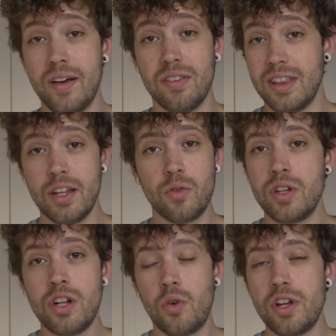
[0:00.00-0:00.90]
have literally
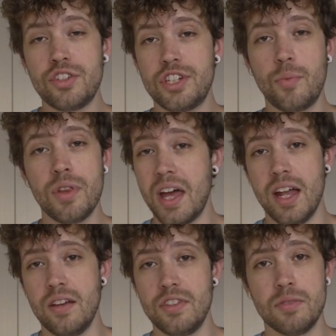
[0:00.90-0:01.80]
no relationship with
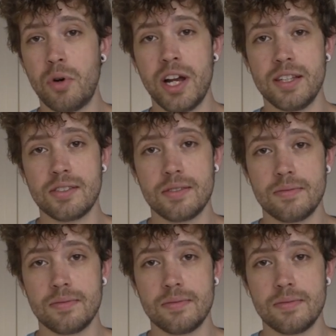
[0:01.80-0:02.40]
any of these brands.